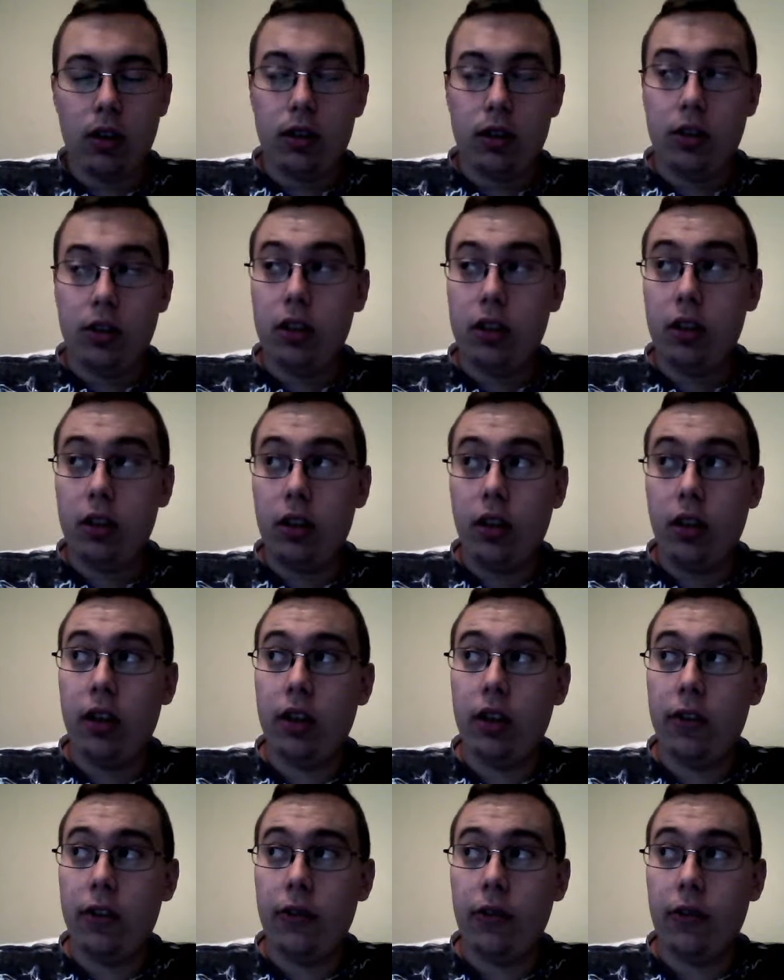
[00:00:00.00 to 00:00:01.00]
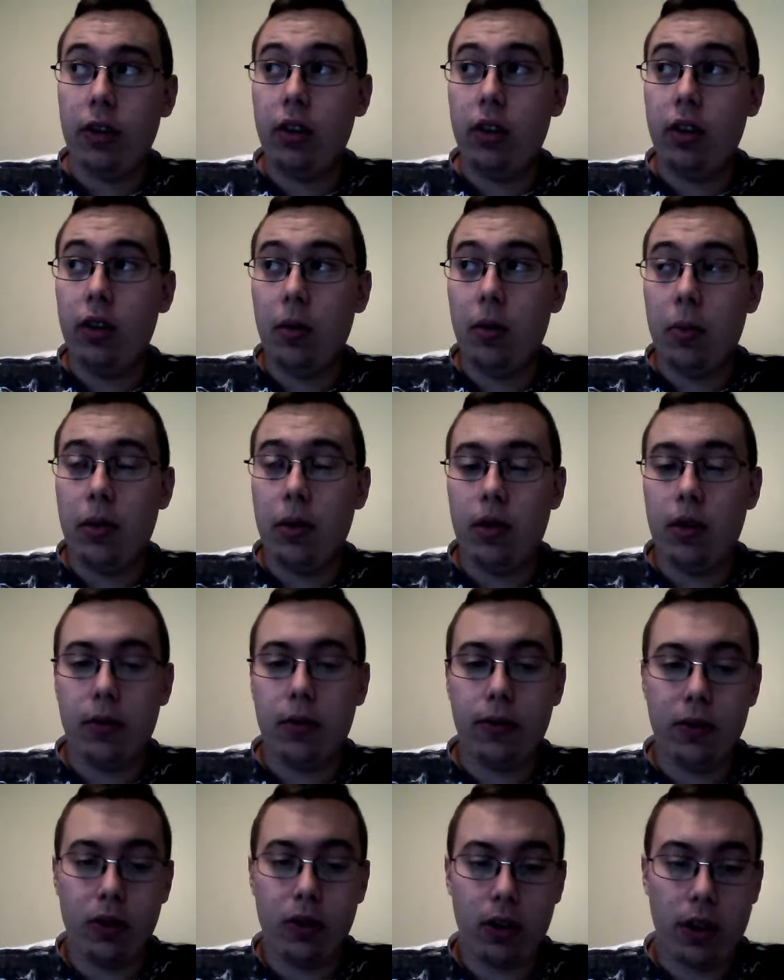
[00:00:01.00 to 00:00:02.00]
chilling here for a little bit
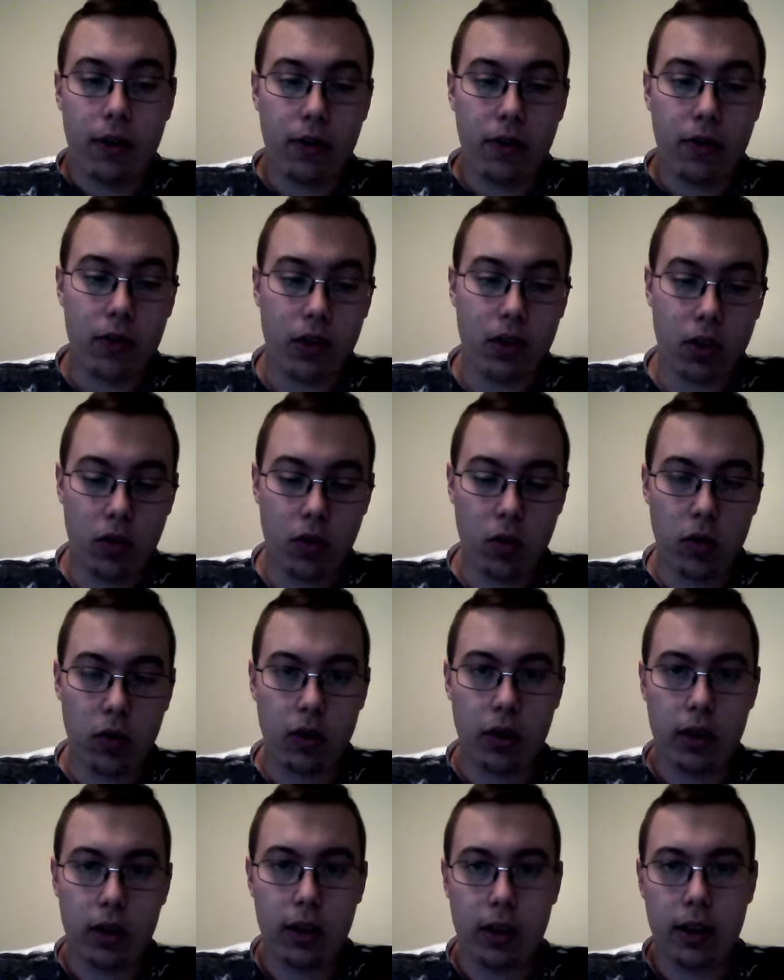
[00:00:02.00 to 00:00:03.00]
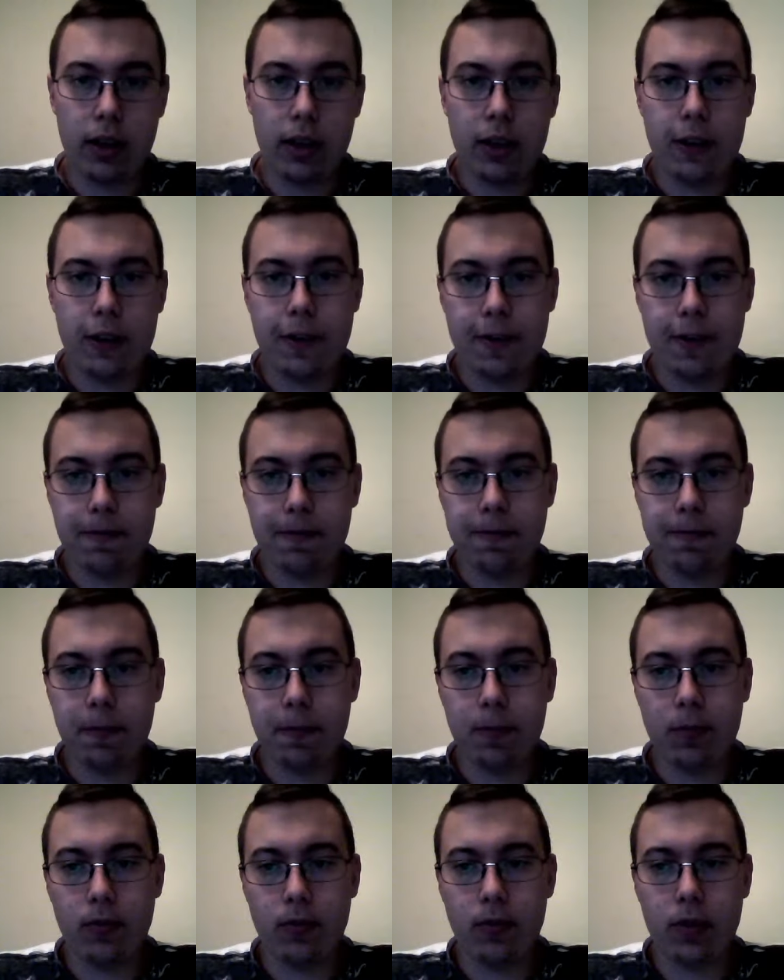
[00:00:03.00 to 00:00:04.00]
before I have to go to work again.
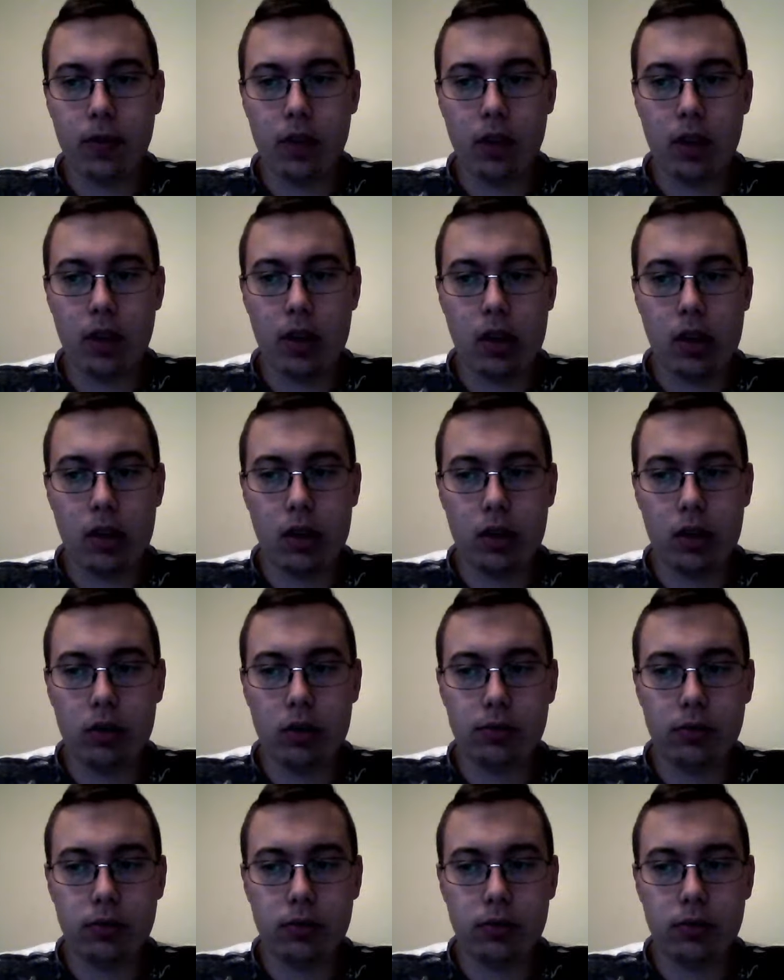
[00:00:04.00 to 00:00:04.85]
Uh